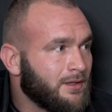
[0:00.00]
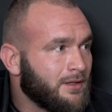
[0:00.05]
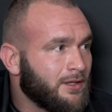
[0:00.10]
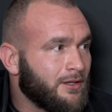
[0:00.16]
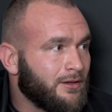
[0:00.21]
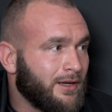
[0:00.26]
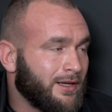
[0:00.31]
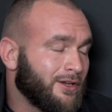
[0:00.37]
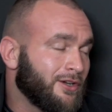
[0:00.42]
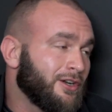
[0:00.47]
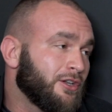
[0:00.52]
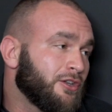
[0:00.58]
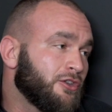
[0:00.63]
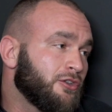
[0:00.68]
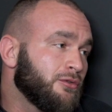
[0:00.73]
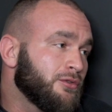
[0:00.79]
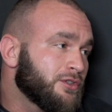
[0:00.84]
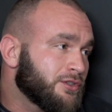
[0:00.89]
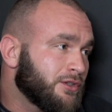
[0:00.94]
I couldn't
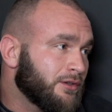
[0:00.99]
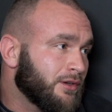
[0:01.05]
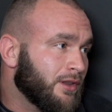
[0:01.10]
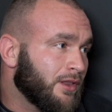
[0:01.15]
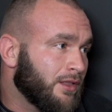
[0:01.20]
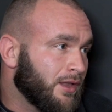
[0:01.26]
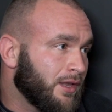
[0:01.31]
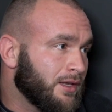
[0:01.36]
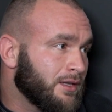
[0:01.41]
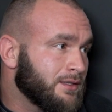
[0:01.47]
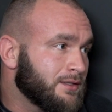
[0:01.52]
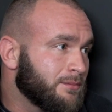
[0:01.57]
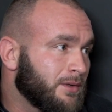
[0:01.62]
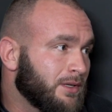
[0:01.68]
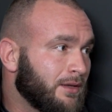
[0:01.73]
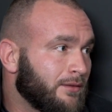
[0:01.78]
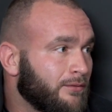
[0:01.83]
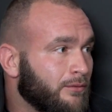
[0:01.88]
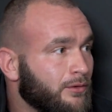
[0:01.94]
do certain things,
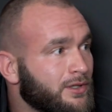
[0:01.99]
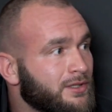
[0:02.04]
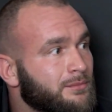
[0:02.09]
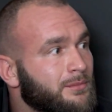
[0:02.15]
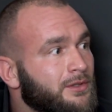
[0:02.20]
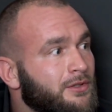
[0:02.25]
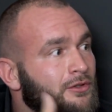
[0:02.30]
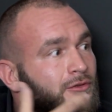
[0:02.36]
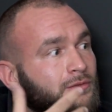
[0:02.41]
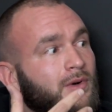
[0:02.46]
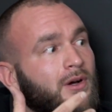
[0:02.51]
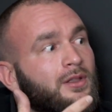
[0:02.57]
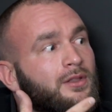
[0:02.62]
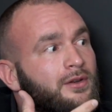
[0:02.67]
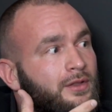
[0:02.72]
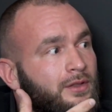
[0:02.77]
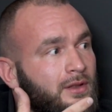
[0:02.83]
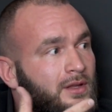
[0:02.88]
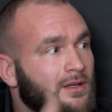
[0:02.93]
but it forced me to do
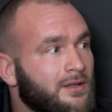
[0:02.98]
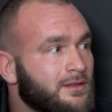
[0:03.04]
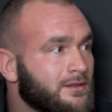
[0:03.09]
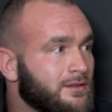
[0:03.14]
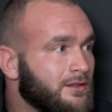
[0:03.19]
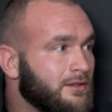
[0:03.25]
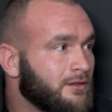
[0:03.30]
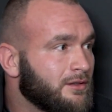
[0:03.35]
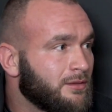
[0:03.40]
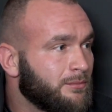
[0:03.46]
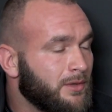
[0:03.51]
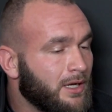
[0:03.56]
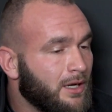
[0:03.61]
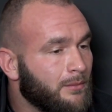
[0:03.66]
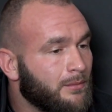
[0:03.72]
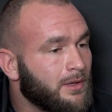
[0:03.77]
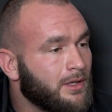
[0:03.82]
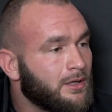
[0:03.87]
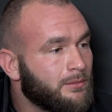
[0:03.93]
other things. To
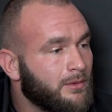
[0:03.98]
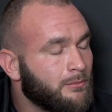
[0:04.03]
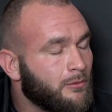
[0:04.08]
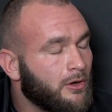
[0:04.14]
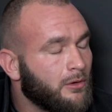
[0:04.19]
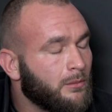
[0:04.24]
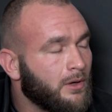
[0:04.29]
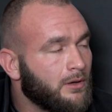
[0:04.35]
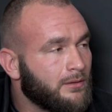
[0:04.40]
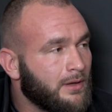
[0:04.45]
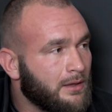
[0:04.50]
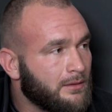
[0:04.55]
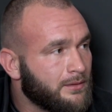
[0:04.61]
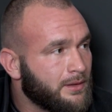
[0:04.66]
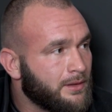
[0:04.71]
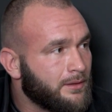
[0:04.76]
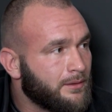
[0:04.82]
become a little bit more well-rounded.